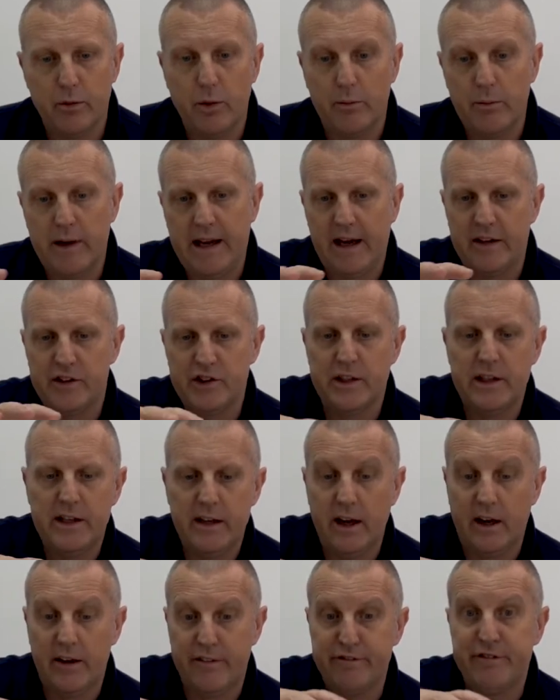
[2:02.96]
when we
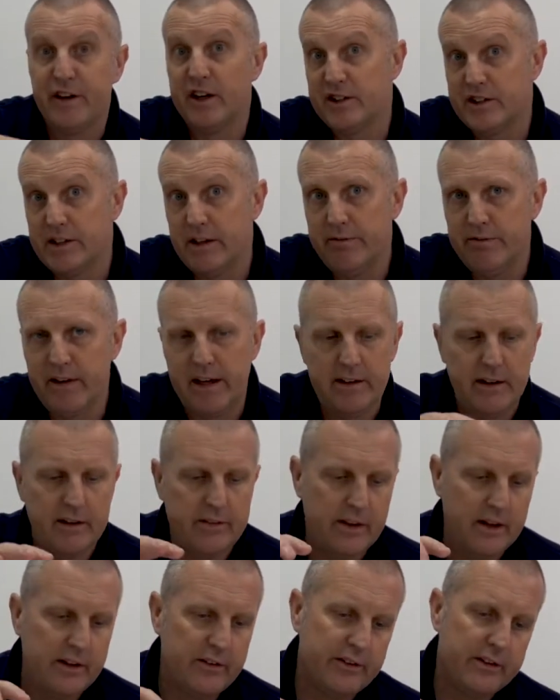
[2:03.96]
actually first invented
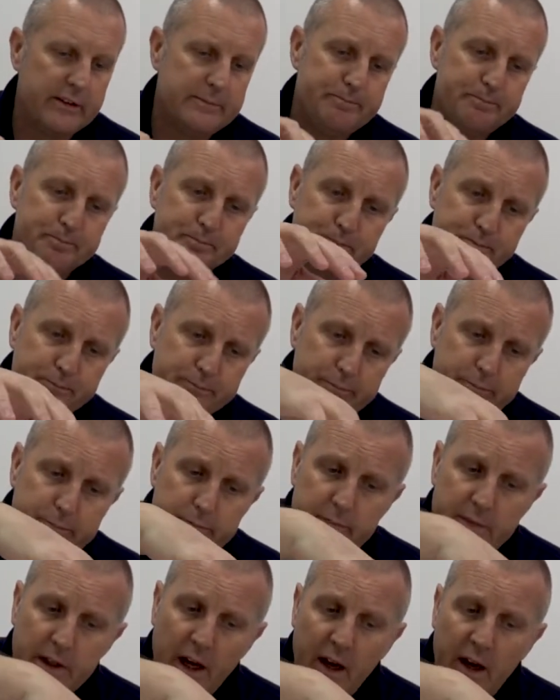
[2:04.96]
this.
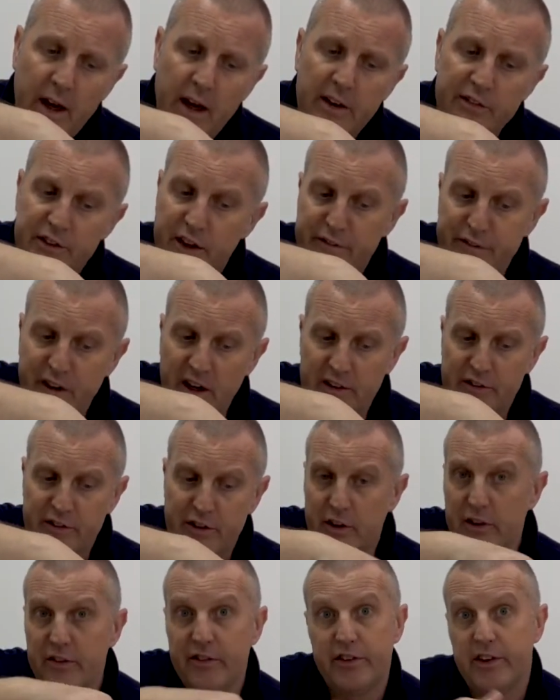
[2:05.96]
So first
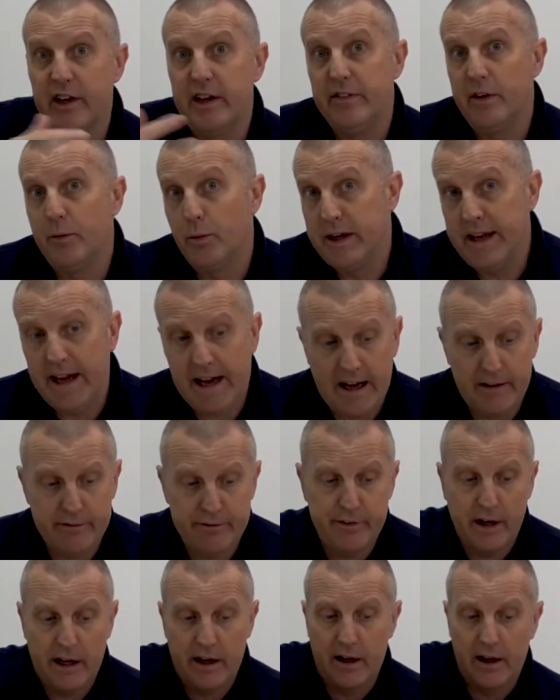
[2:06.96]
you can see that we
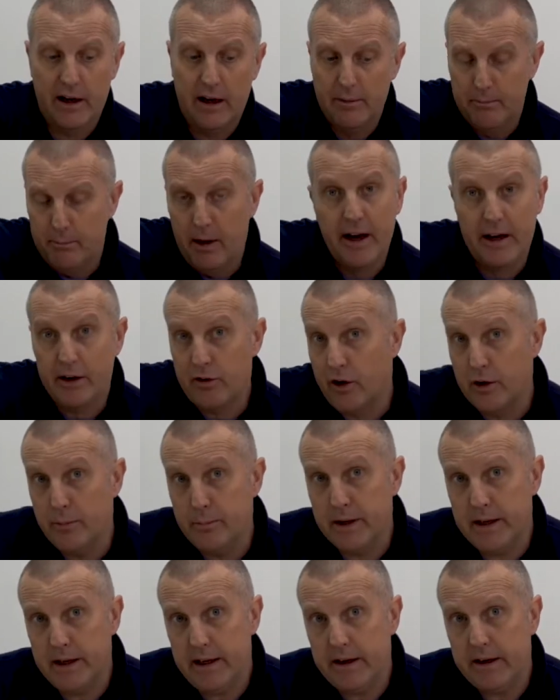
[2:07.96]
have a micro
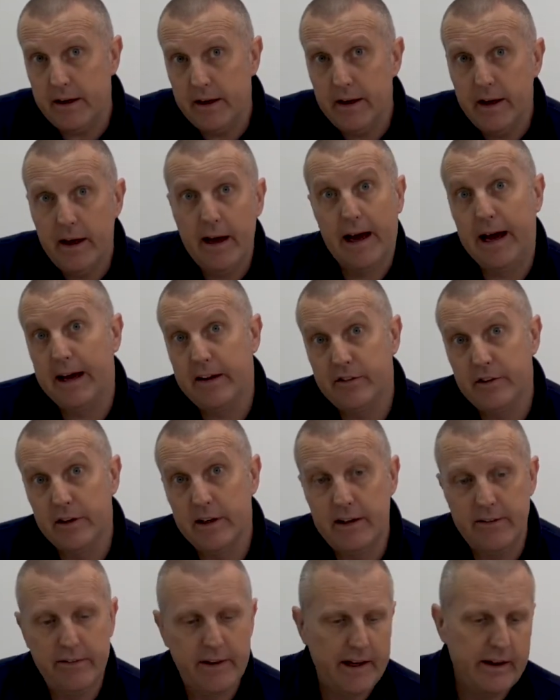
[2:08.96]
peak
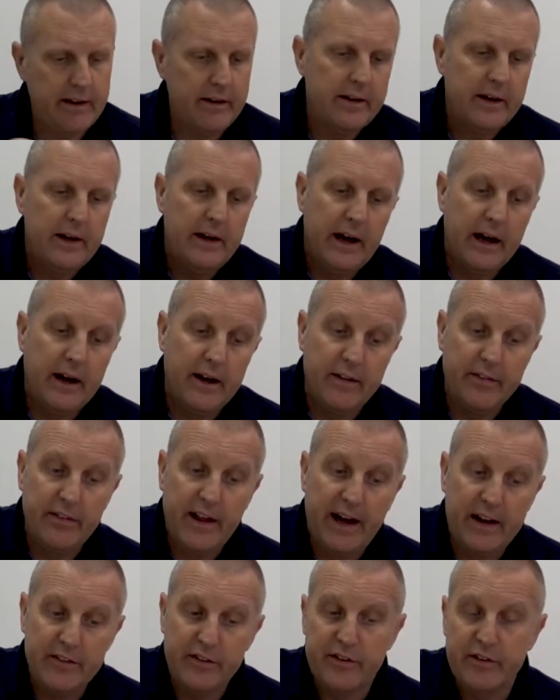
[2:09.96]
actually there.
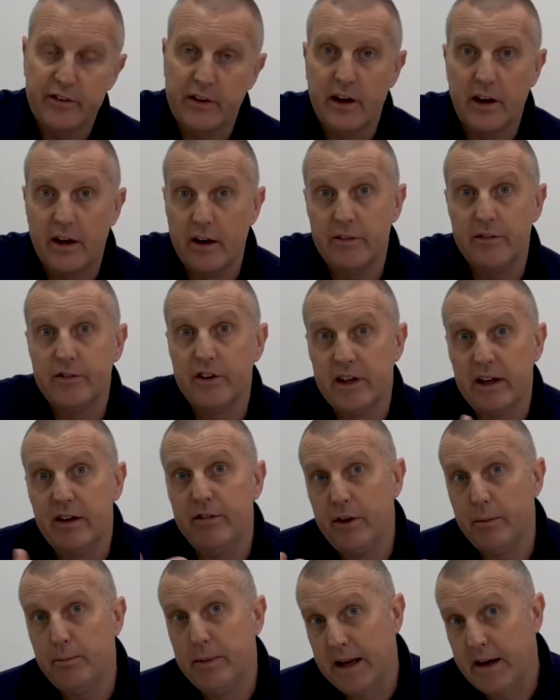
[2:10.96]
That's to give
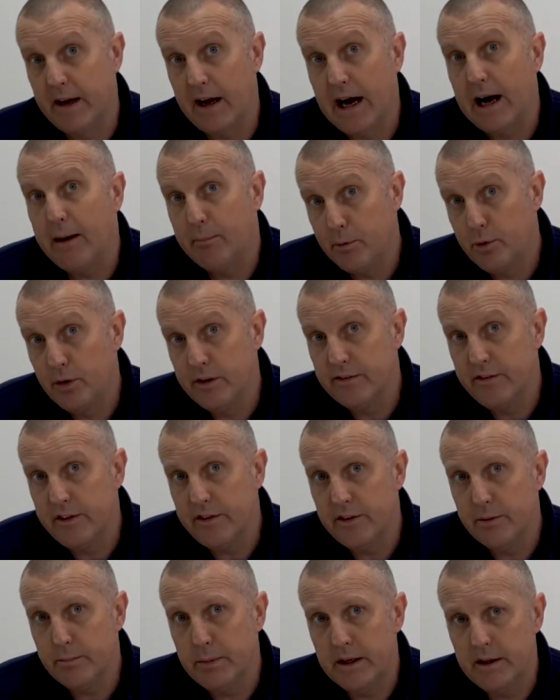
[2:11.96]
you better upward
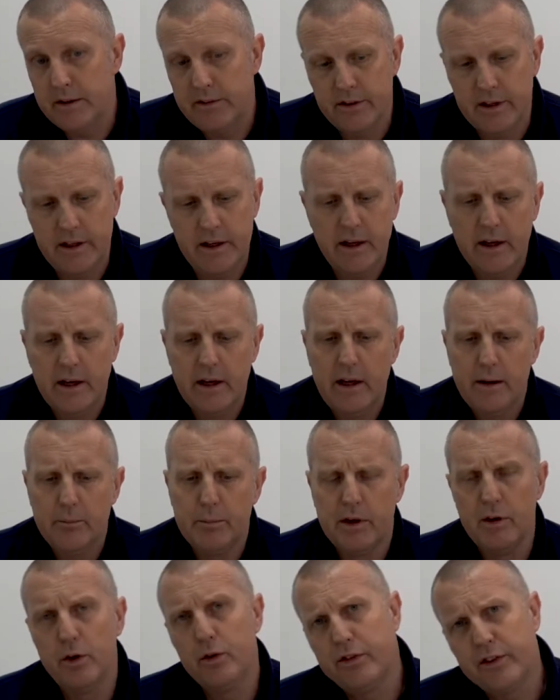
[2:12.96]
visibility,
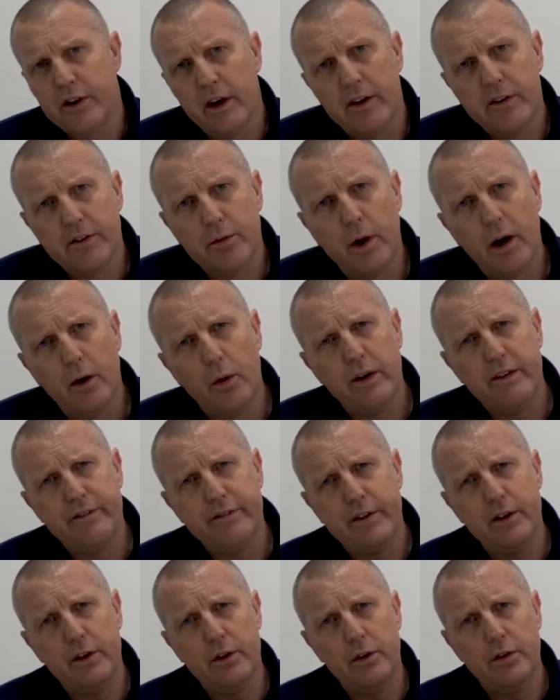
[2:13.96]
but also as well,
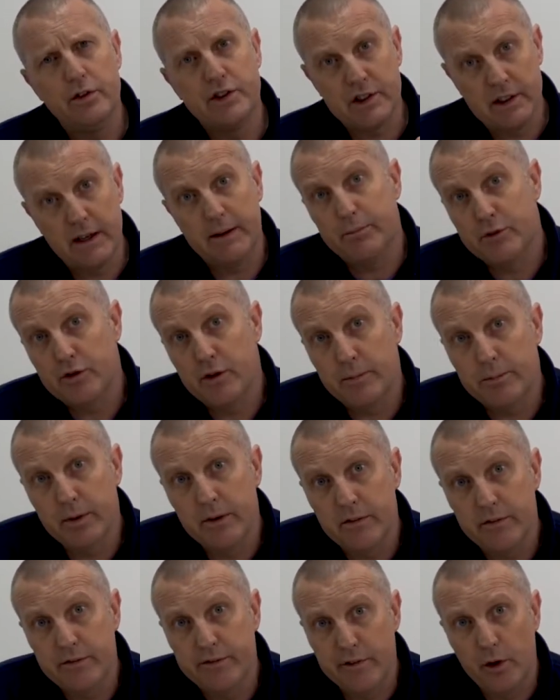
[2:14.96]
if you slip, trip
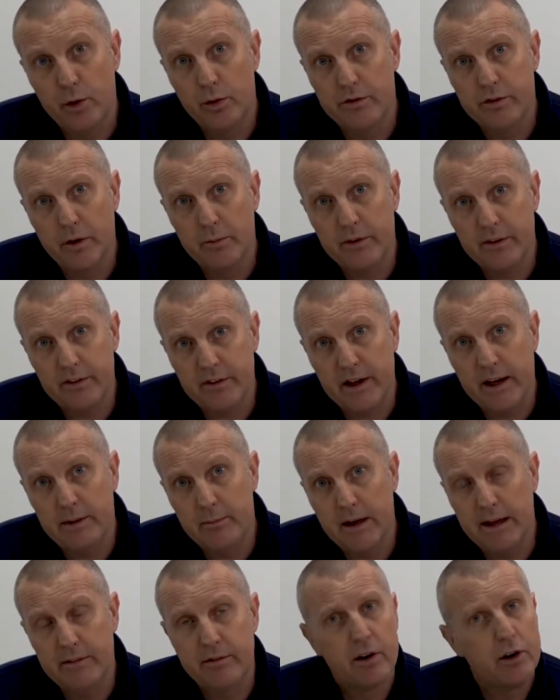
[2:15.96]
and fall from the same
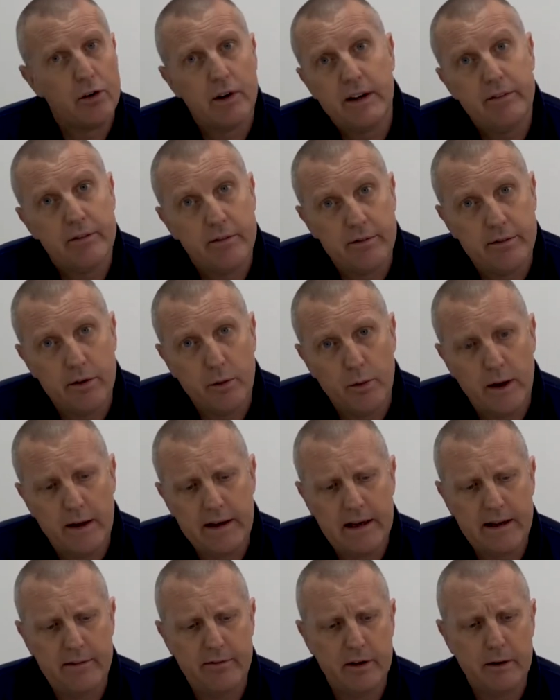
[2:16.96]
level or even from one
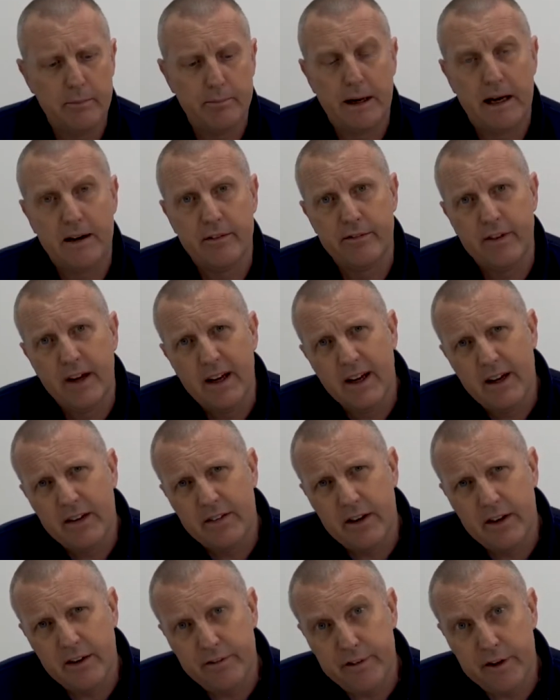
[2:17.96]
level above,
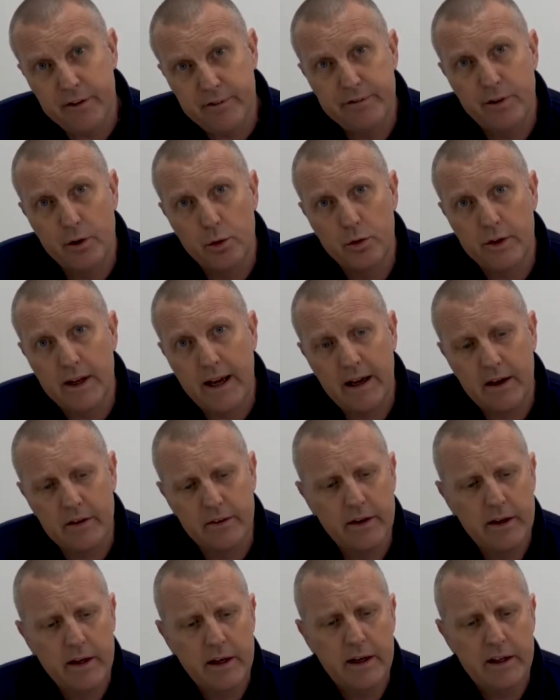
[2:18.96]
that if you fall down,
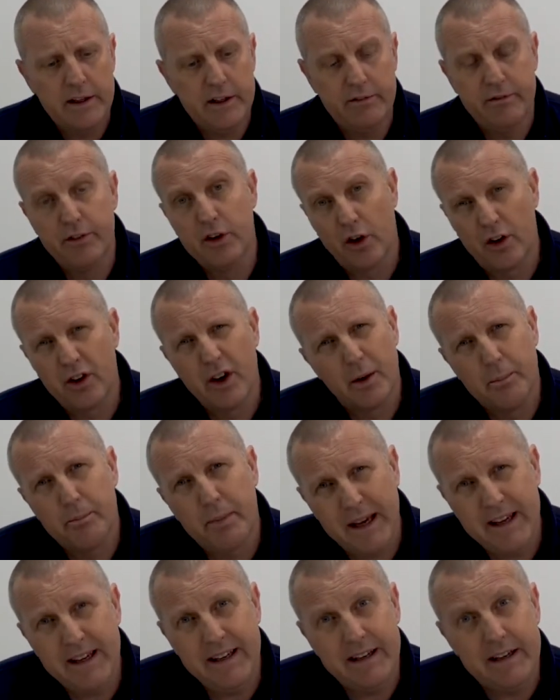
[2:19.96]
you've not got a
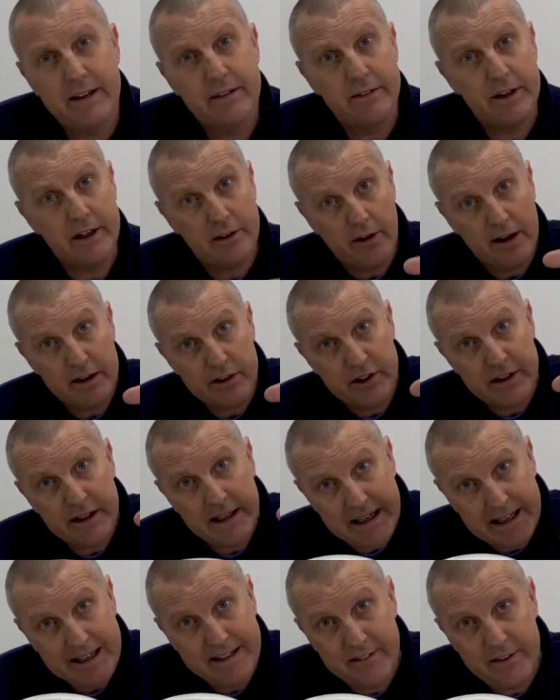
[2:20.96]
peak that you're actually
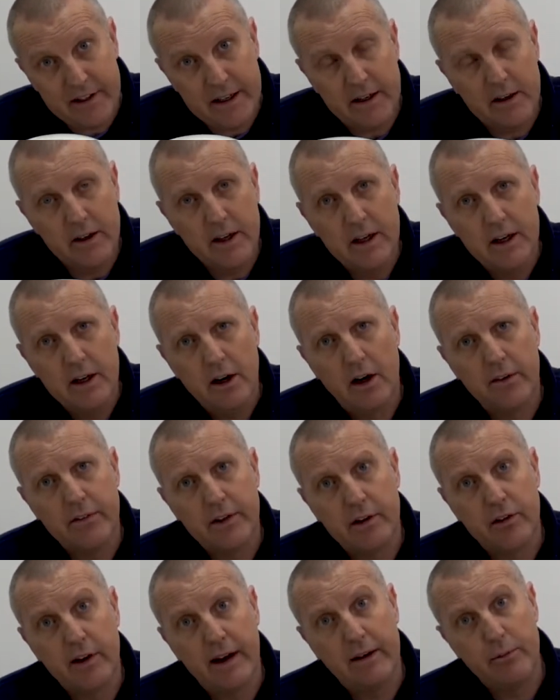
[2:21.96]
hitting on the
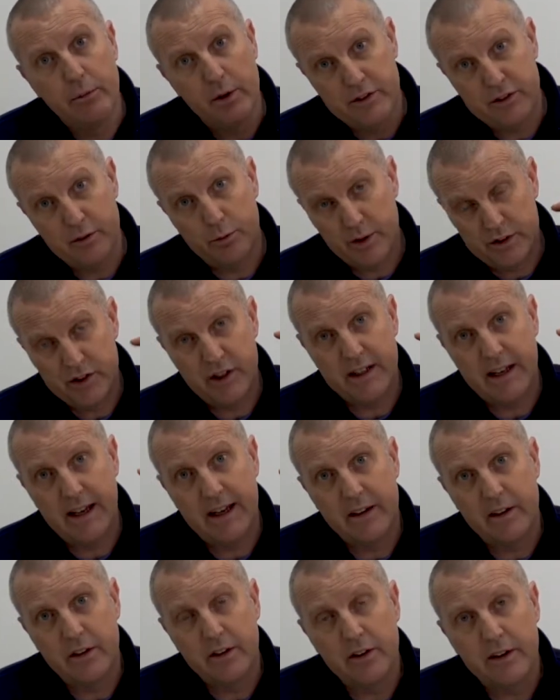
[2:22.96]
ground, which
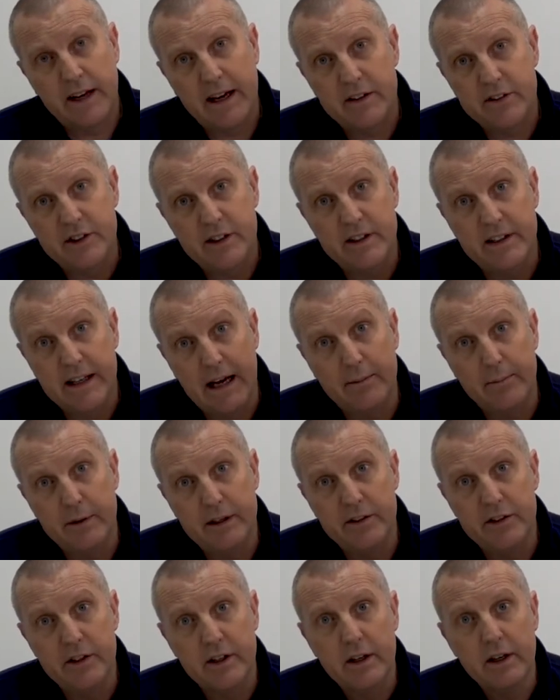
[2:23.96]
again could actually
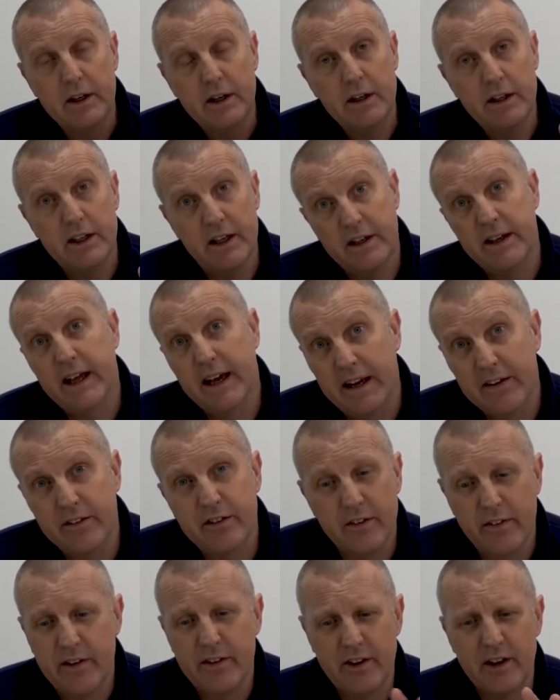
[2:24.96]
damage your neck.
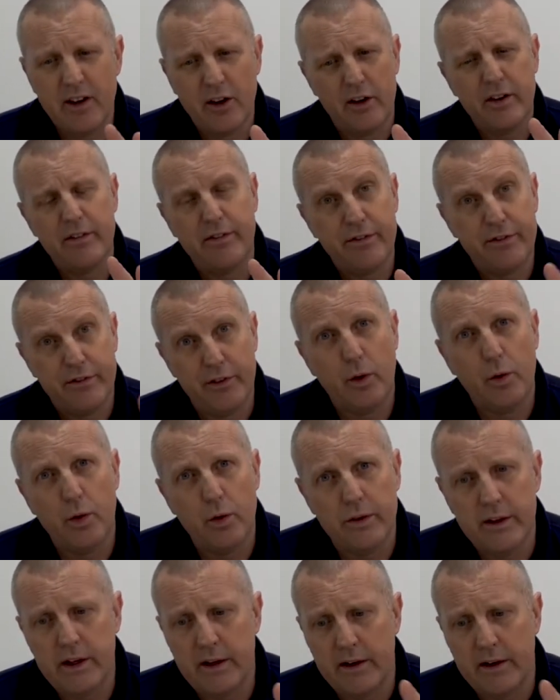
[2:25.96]
So there's a lot of thought,